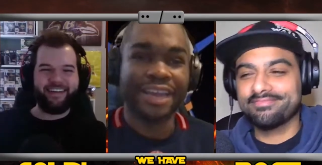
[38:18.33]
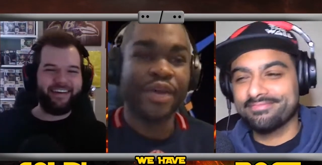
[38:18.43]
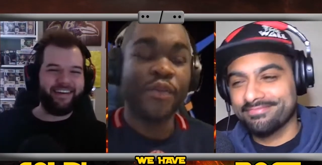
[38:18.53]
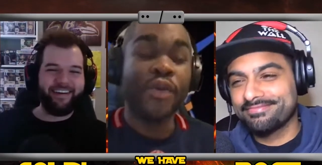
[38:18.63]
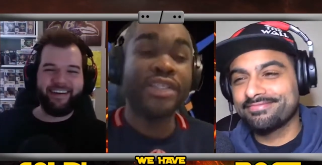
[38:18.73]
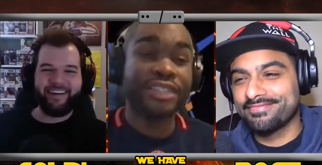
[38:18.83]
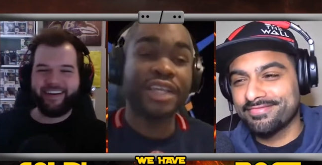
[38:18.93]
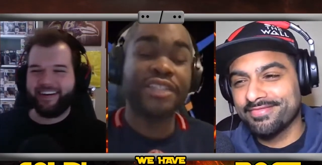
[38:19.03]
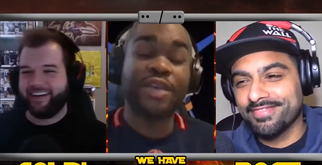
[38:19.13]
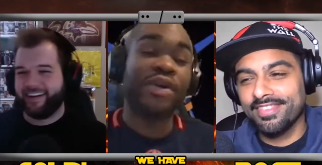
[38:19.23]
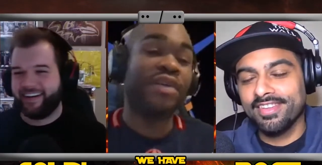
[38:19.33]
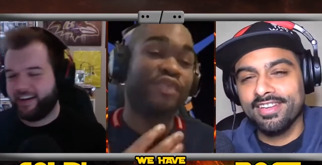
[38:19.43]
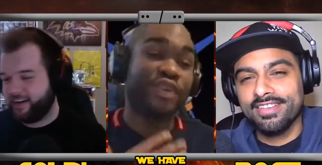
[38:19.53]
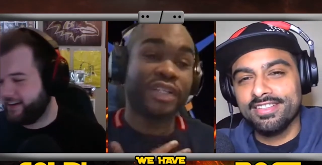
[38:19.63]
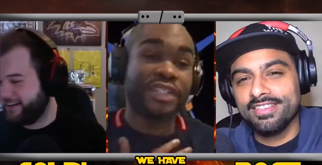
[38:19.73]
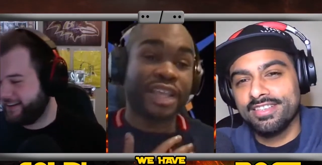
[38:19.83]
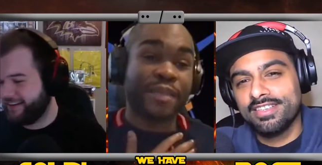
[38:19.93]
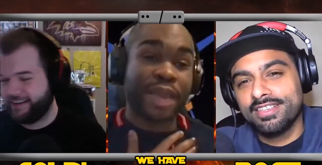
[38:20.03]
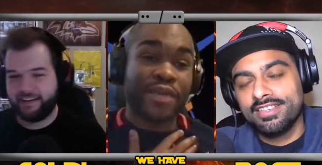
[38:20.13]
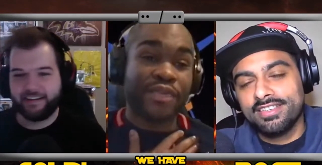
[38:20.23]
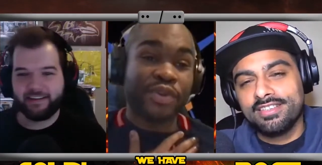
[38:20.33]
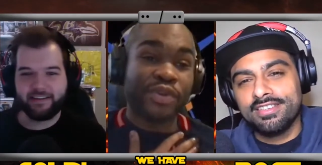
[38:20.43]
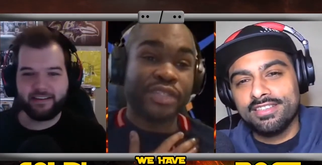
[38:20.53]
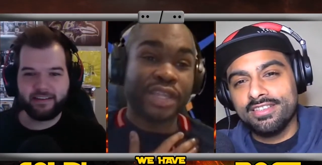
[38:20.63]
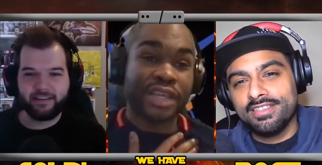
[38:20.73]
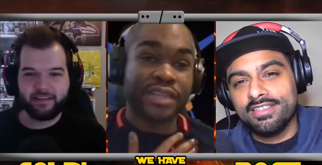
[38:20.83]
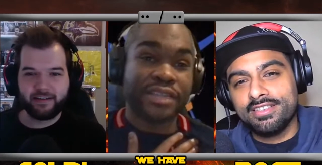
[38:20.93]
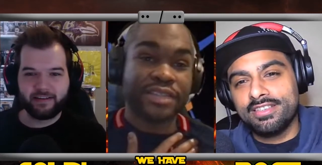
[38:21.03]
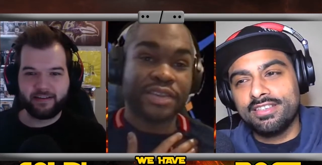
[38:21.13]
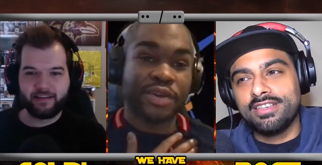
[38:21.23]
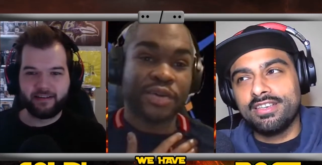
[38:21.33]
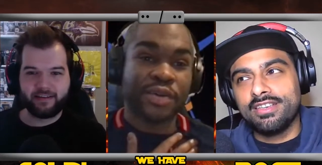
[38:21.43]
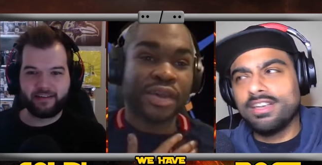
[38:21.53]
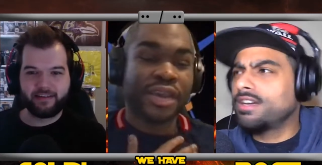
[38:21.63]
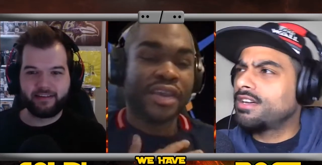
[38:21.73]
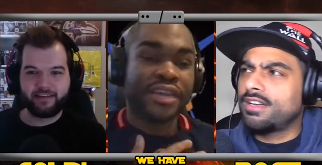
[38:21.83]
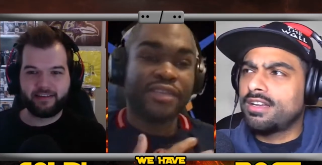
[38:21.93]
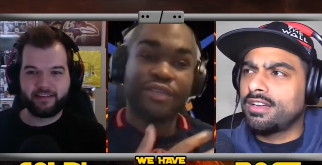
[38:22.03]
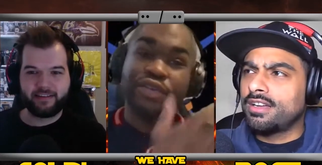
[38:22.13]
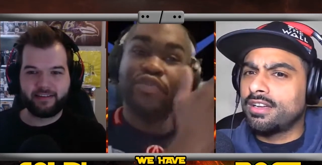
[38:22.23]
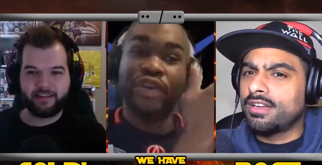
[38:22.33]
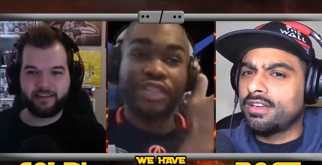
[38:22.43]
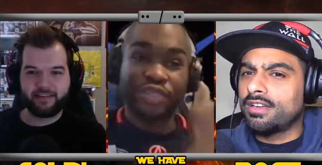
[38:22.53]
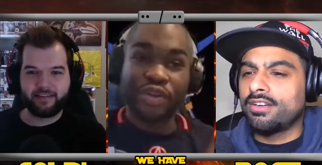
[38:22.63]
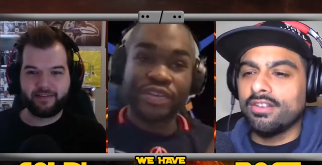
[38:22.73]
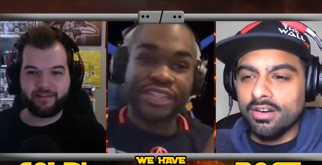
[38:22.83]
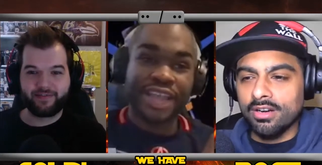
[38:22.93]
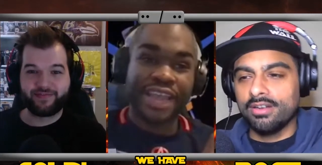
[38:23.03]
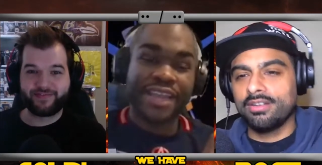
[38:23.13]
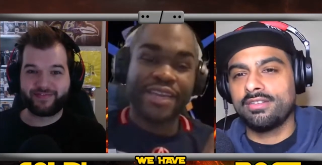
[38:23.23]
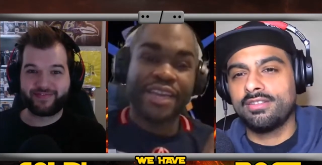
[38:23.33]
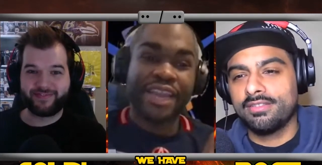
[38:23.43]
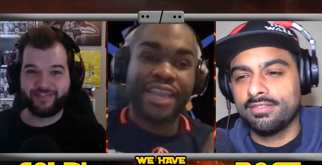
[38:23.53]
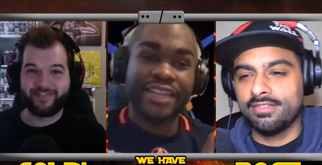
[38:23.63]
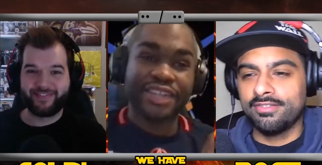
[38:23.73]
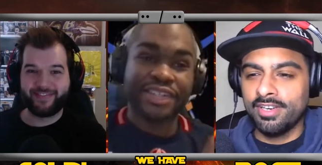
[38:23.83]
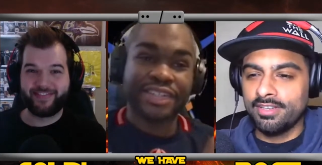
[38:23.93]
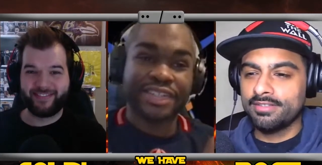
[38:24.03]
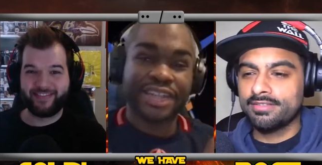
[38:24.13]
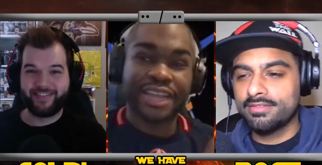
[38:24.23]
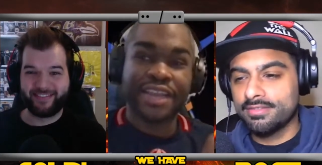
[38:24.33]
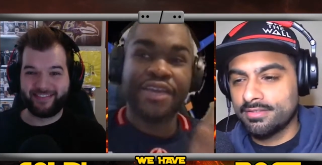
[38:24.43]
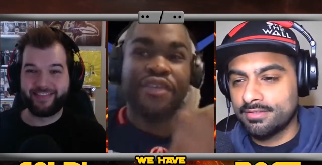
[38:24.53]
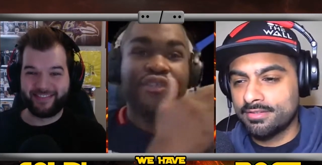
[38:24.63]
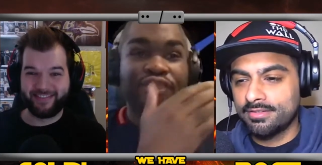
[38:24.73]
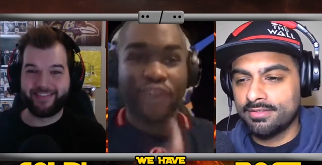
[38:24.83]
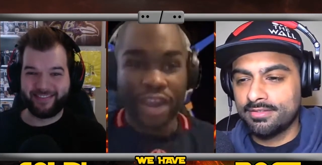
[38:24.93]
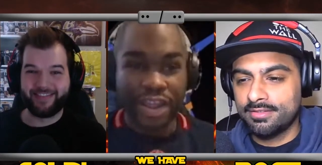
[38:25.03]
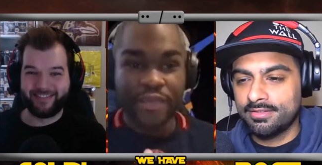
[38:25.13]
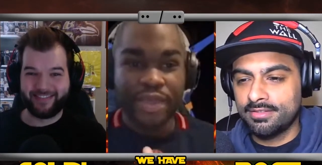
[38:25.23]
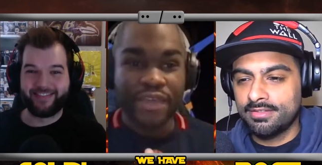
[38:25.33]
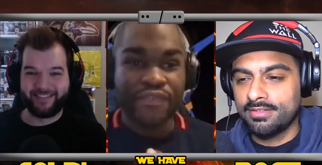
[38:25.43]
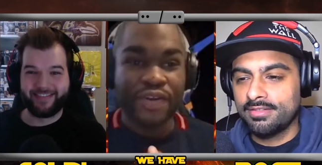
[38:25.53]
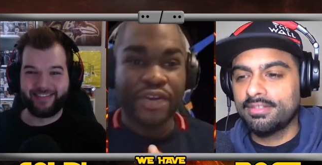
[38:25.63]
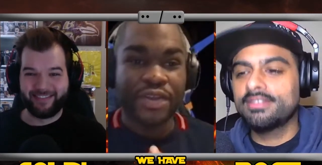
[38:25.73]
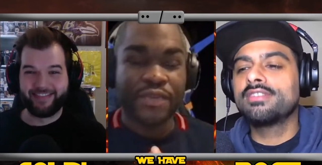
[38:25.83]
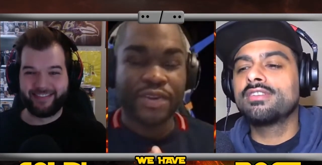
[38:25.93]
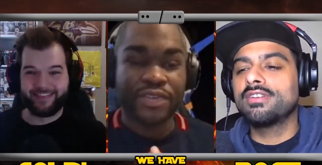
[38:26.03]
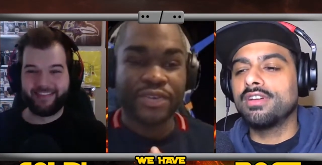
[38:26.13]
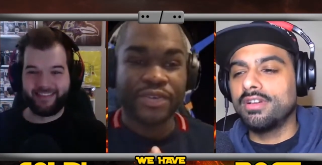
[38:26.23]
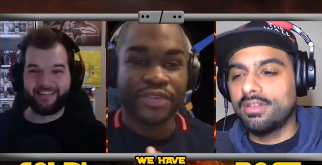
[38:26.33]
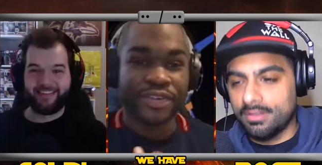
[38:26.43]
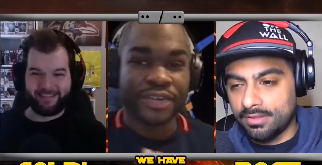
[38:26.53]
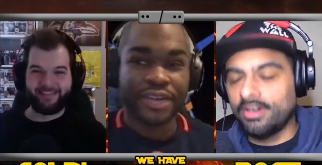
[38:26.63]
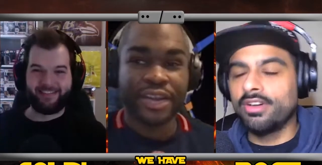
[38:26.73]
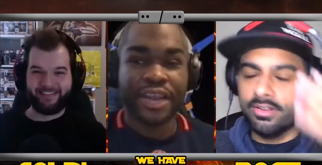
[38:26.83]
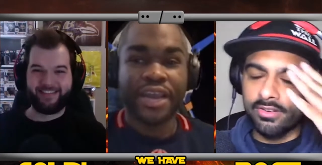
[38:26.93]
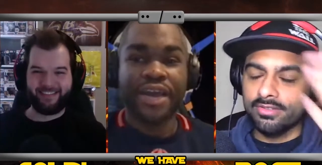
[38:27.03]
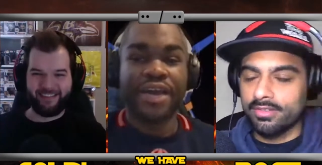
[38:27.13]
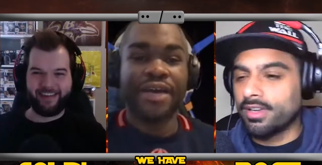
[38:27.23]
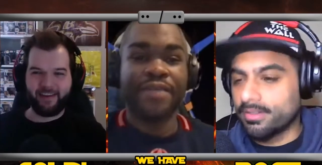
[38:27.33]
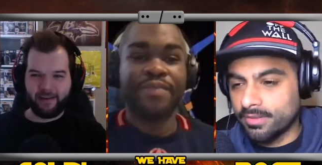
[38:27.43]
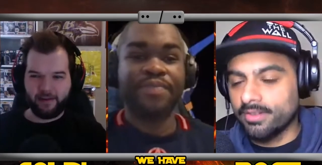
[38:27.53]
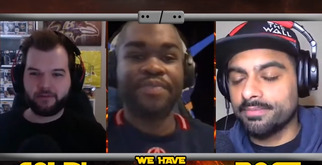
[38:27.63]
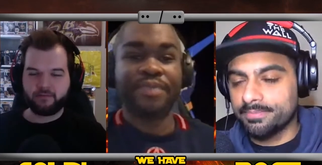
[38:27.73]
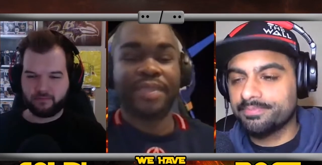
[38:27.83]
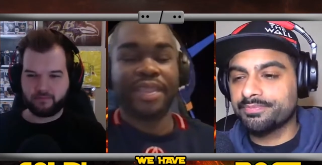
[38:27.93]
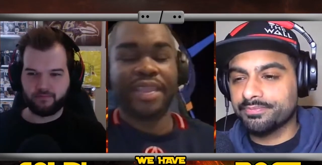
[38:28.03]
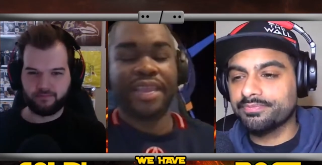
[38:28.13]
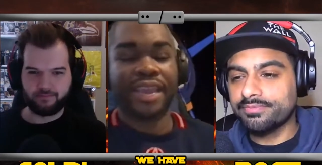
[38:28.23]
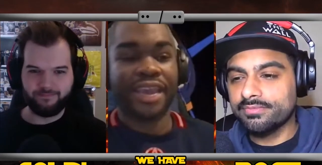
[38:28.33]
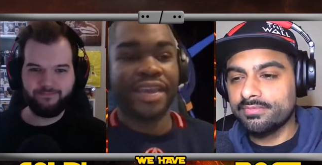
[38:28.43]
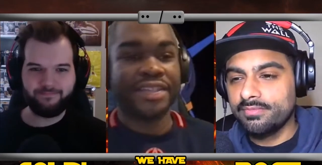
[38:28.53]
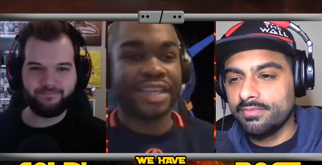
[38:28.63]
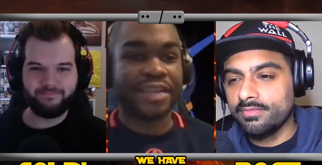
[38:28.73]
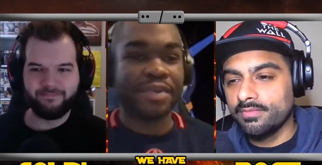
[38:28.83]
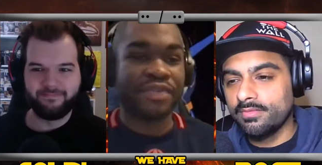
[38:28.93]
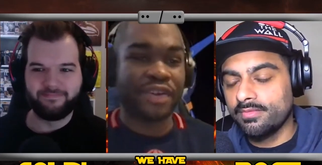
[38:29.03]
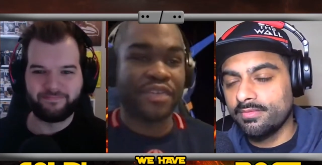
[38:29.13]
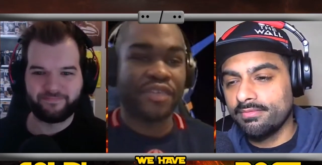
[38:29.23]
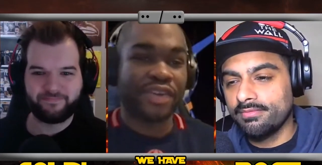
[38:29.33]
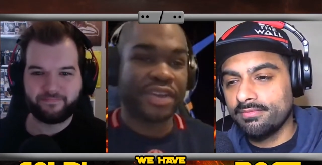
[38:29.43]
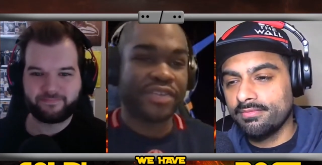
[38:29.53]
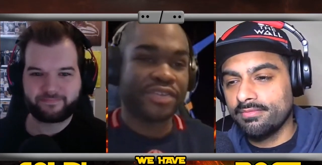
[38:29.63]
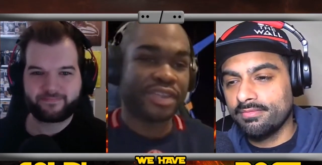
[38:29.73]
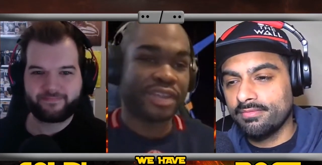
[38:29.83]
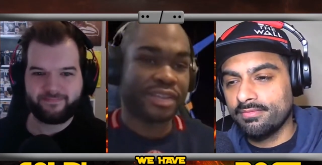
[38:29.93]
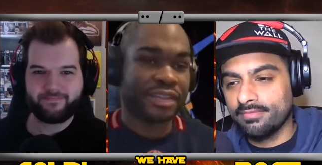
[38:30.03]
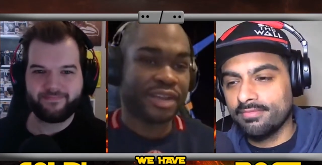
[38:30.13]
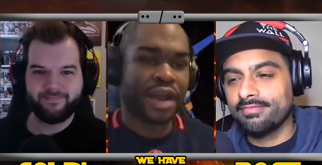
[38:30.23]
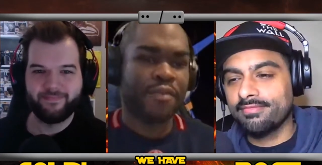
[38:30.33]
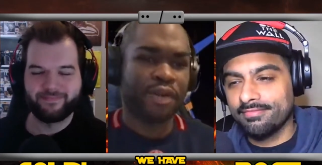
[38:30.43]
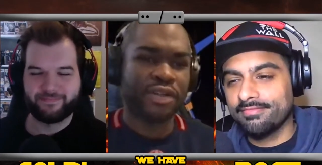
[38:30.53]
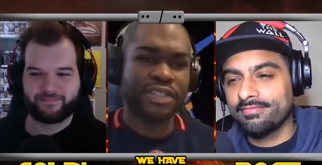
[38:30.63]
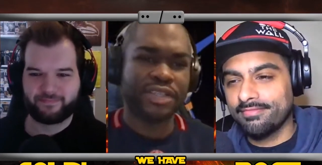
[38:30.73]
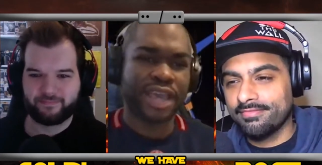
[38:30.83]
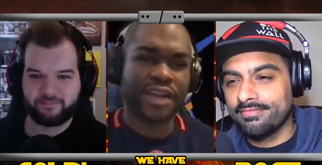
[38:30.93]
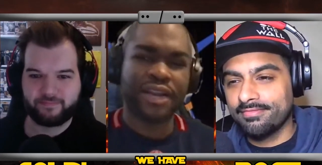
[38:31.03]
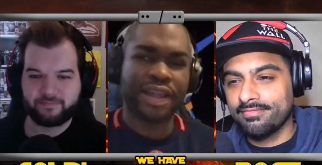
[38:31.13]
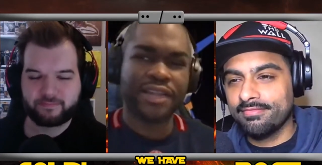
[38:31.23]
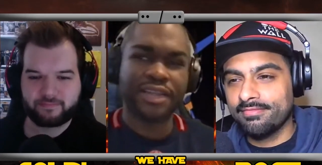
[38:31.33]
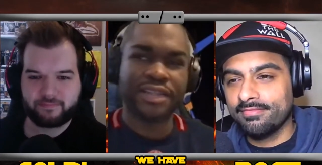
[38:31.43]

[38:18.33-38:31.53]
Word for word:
Speaker 1: well, it's, it's well for us. It's coming out on Thursday, so so it's uh, funny. Ah, Thursday, getting Justice League. Friday, we get Falcon and Winter Soldier. Oh yeah, of course. Um, yeah, yeah, it's gonna be very very interesting. Uh, March has got a lot of good